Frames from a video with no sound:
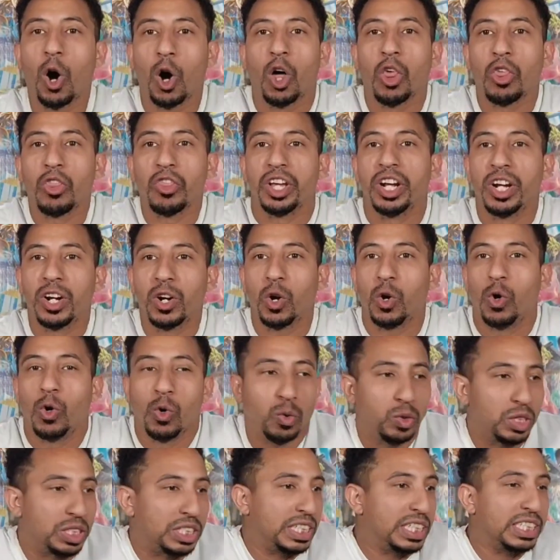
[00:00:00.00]
on their
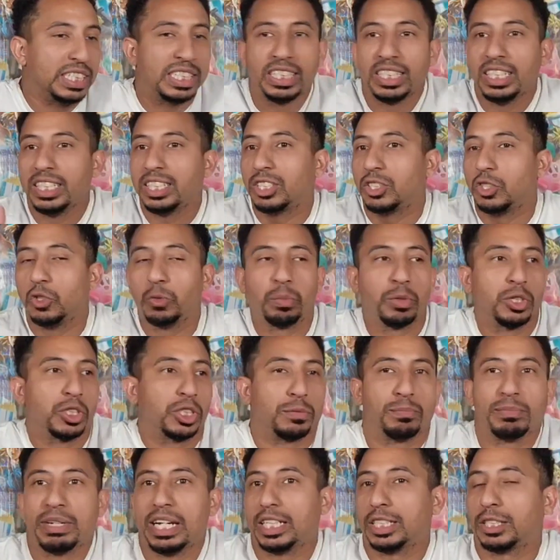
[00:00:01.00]
own Disney Super
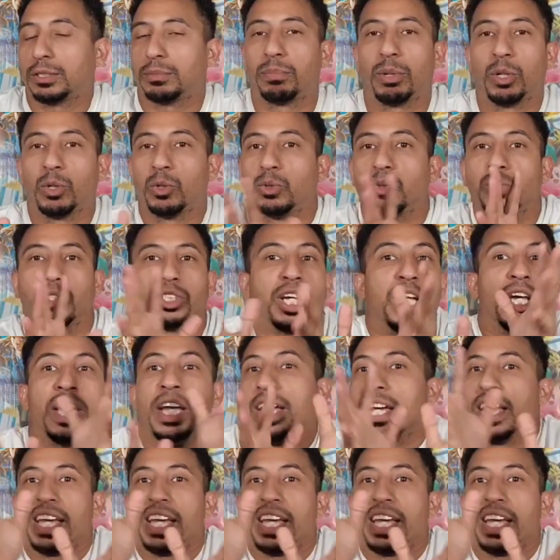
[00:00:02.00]
Smash Bros.